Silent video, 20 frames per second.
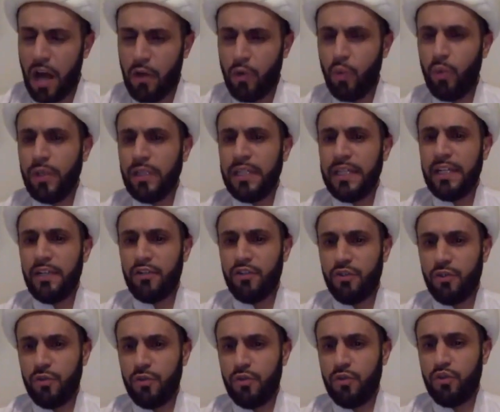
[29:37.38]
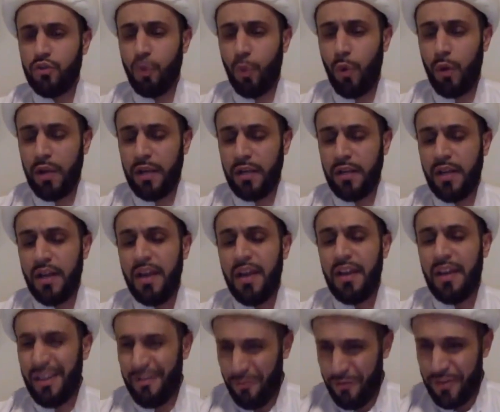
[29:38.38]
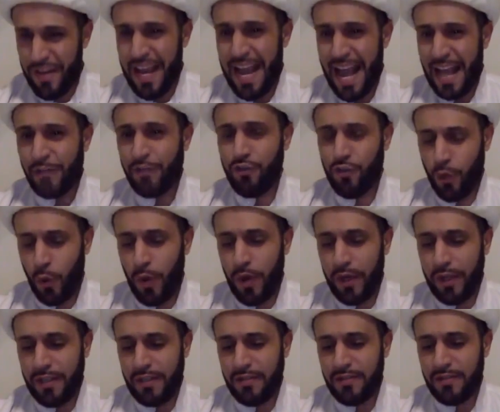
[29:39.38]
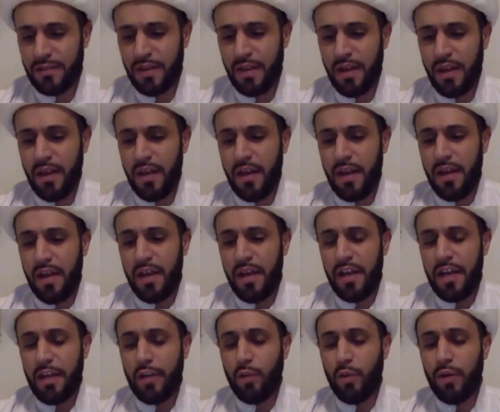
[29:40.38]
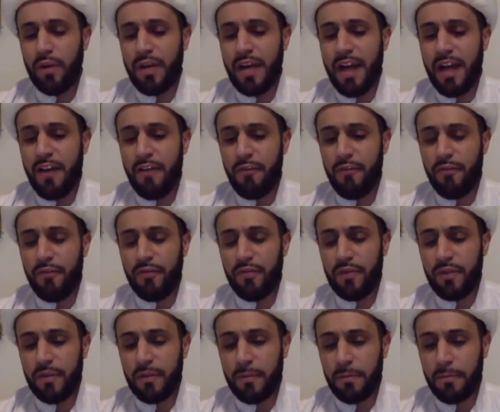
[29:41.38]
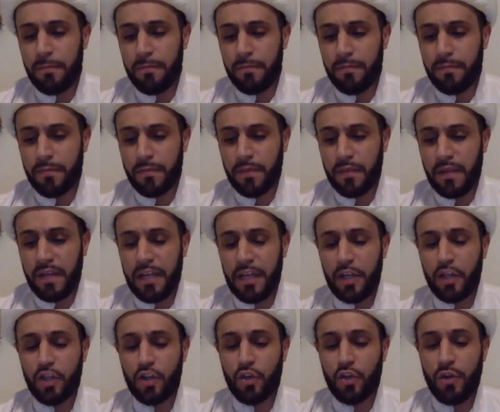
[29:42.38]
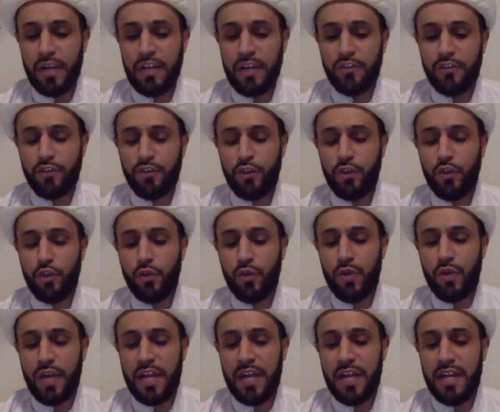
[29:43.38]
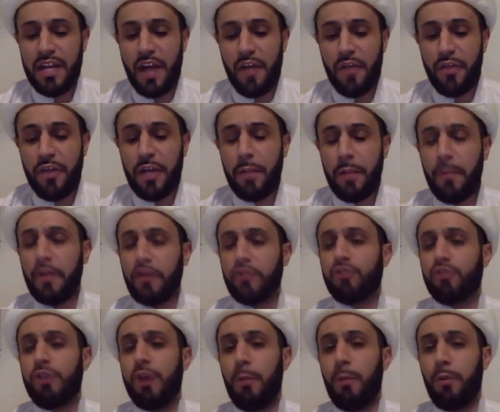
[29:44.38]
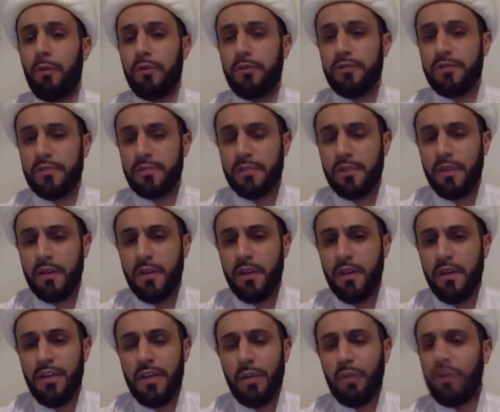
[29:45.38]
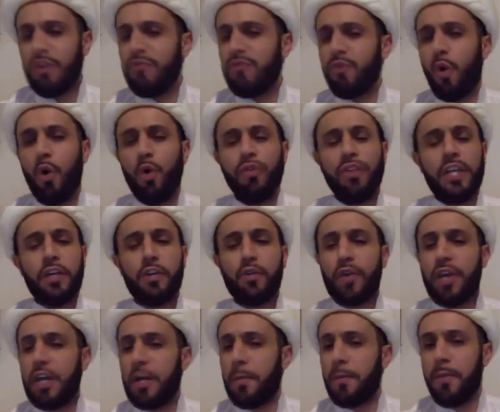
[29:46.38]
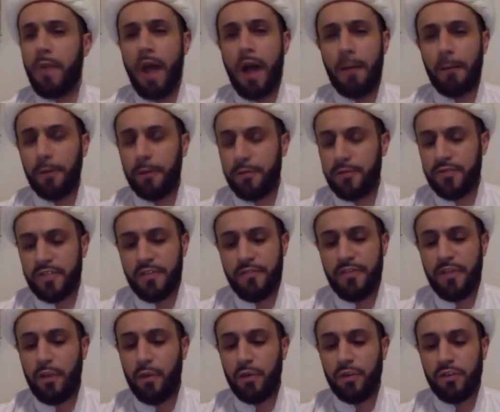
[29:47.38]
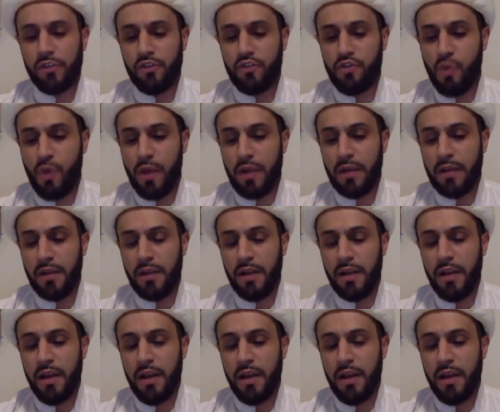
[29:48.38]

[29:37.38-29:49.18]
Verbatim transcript: unwilling to join, if they had joined, it would have increased you in nothing but troubles. They would have only created problems if they were to join.